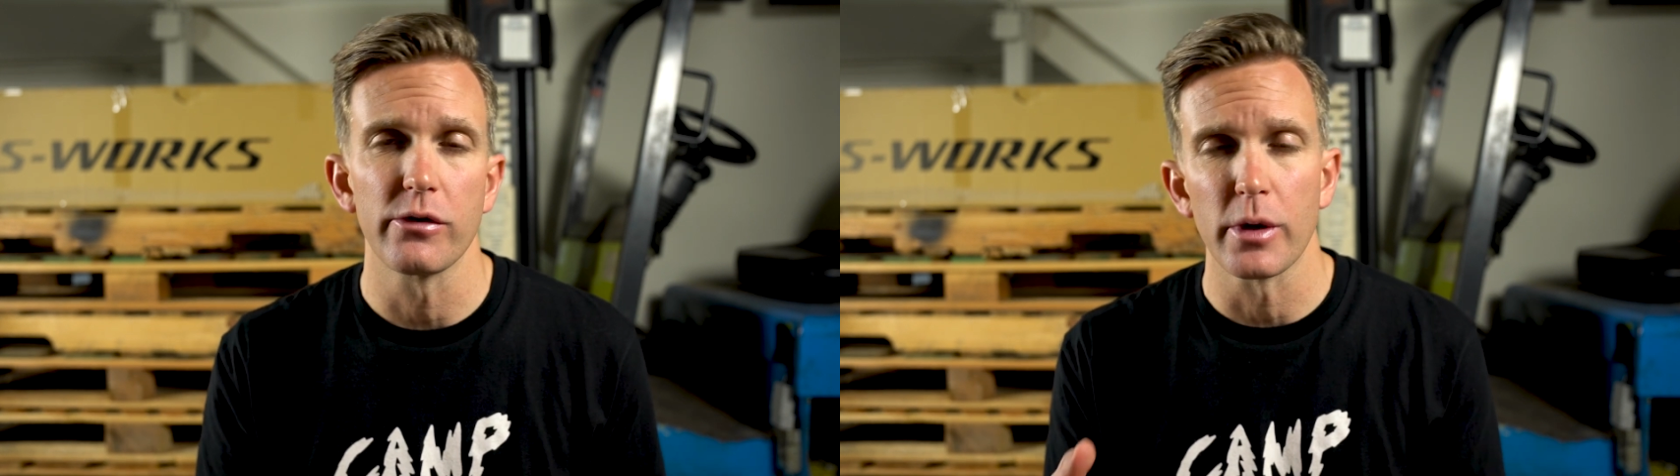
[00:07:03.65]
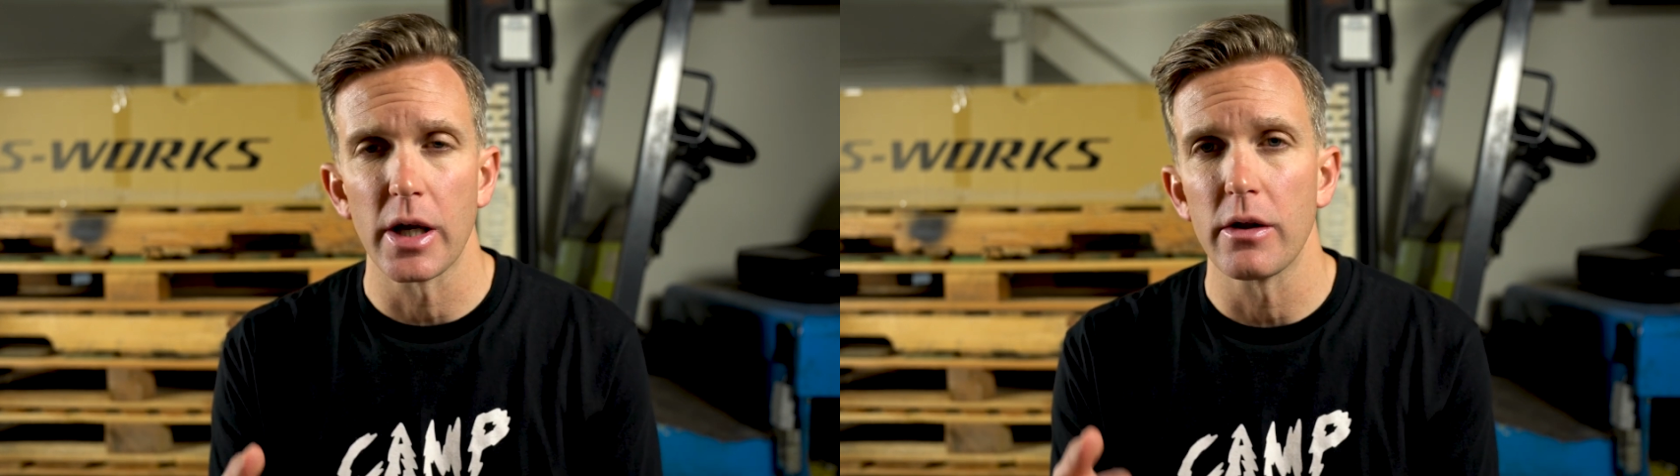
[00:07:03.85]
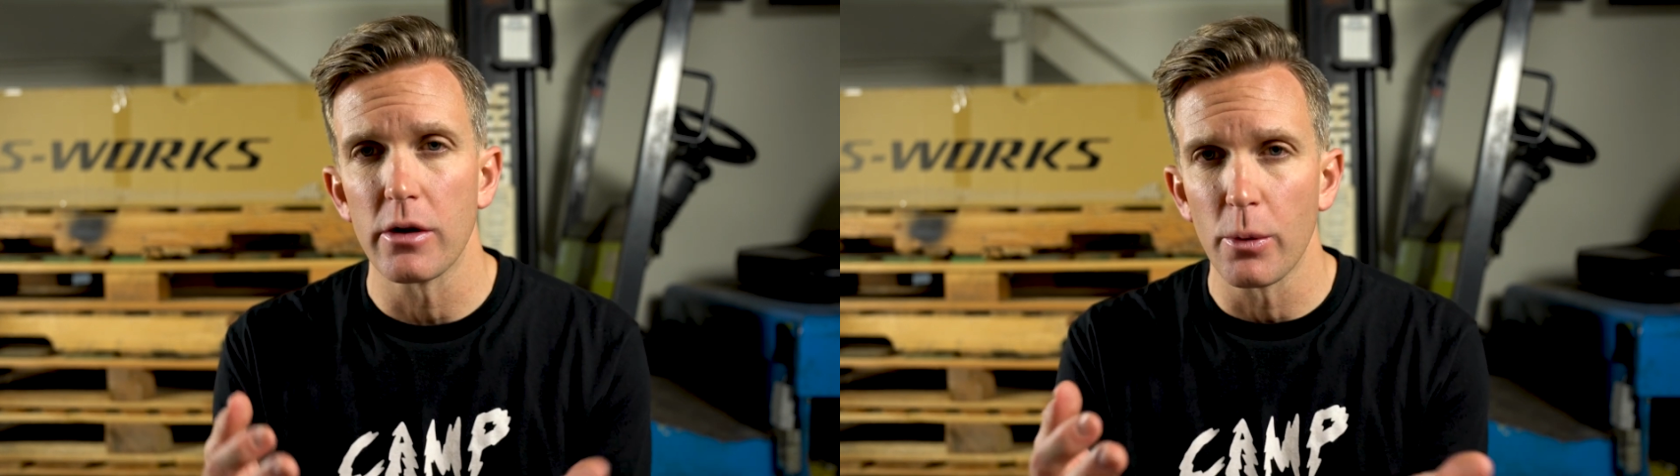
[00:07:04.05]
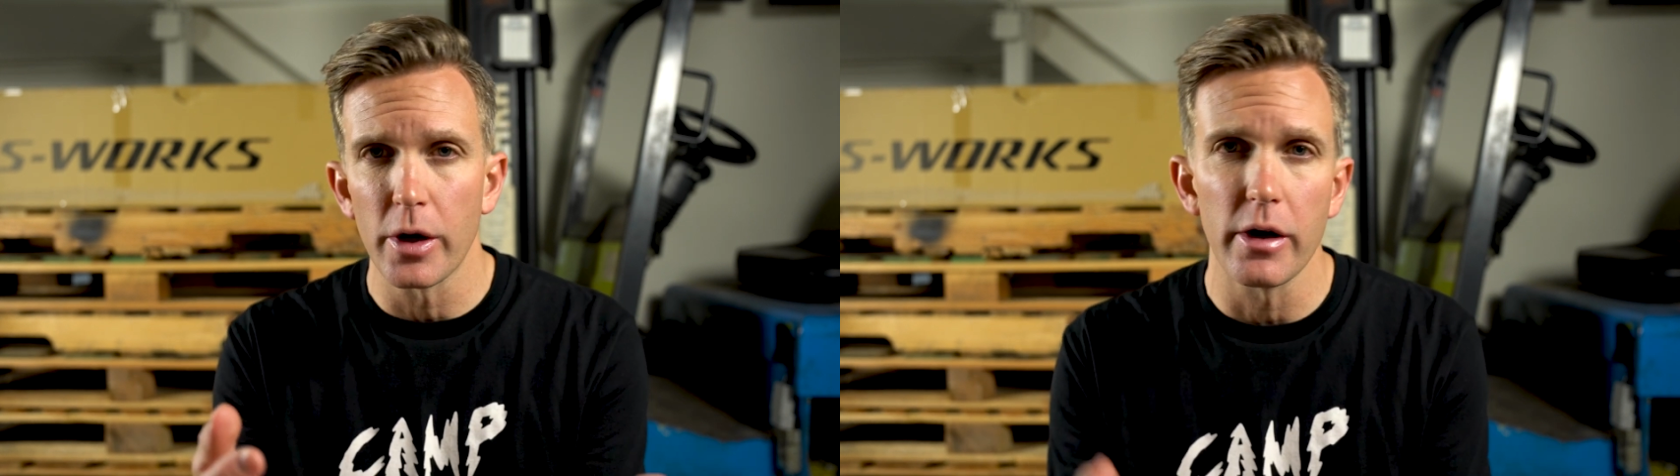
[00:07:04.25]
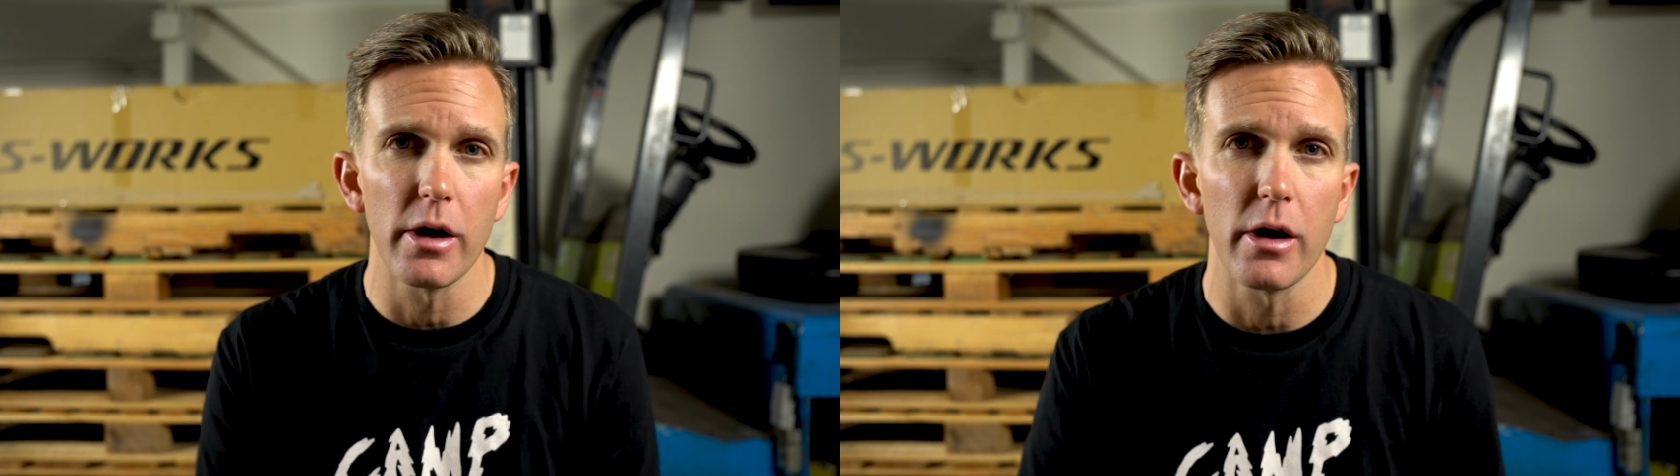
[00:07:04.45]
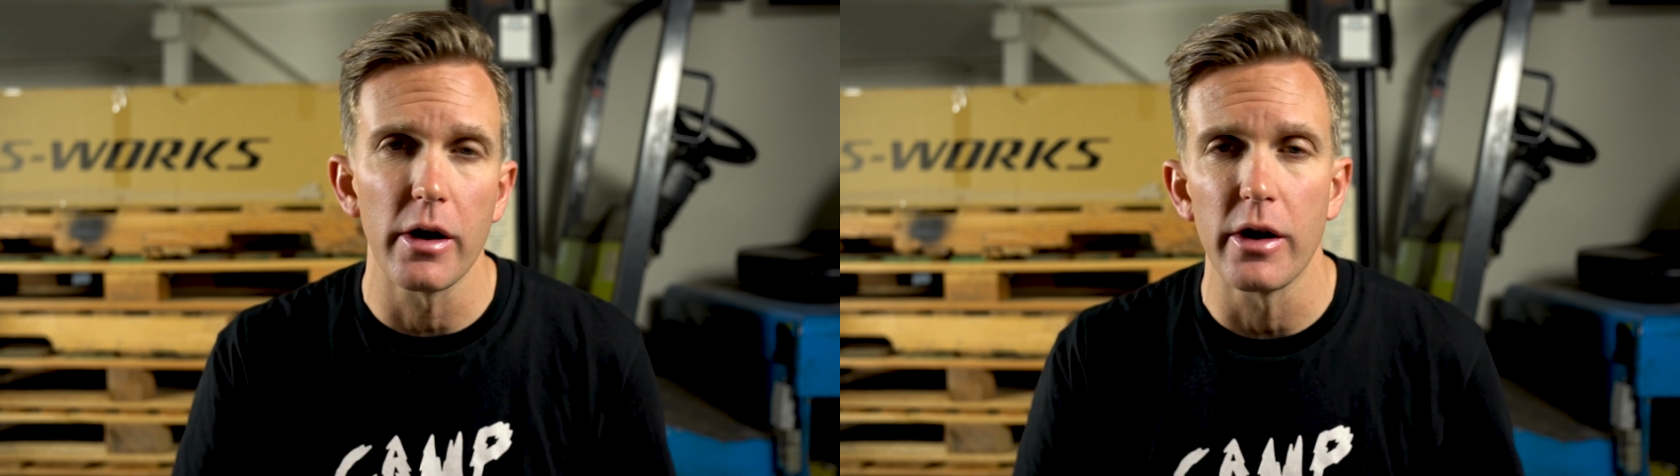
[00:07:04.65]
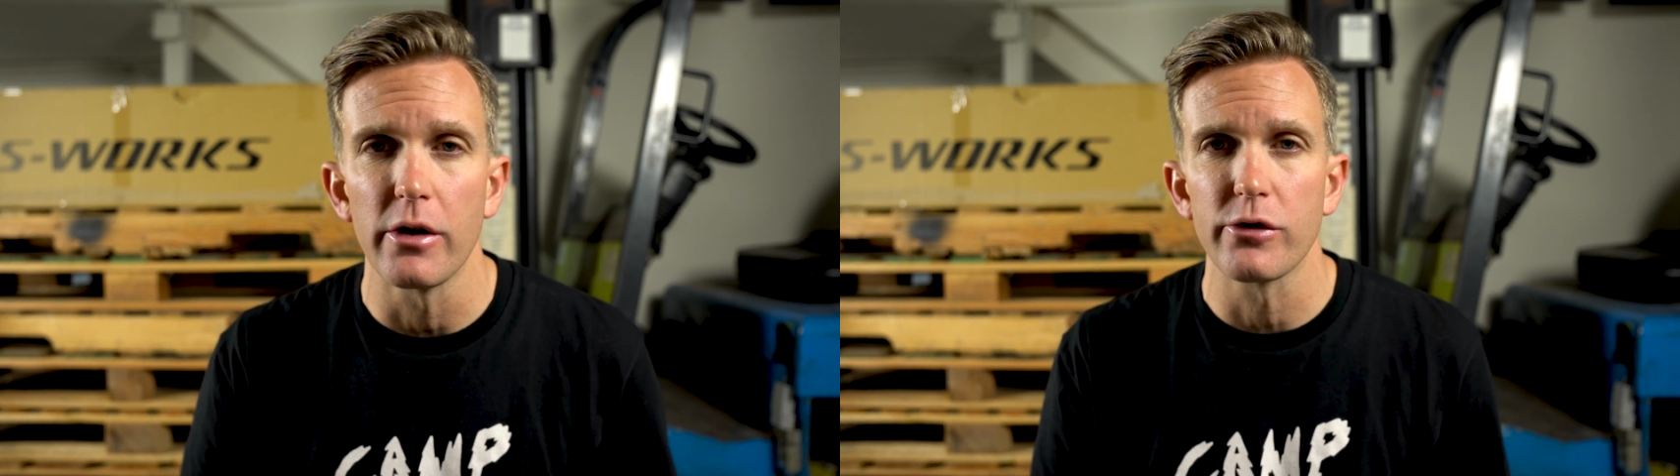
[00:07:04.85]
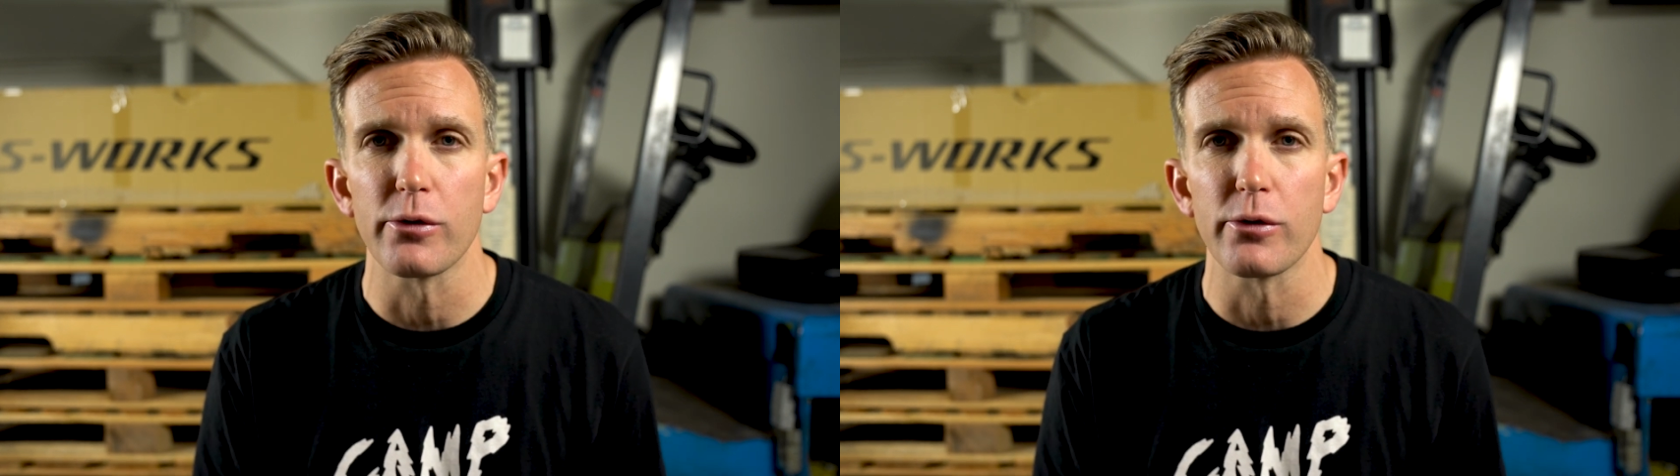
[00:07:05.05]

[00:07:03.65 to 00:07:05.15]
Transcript: So again, the winner here is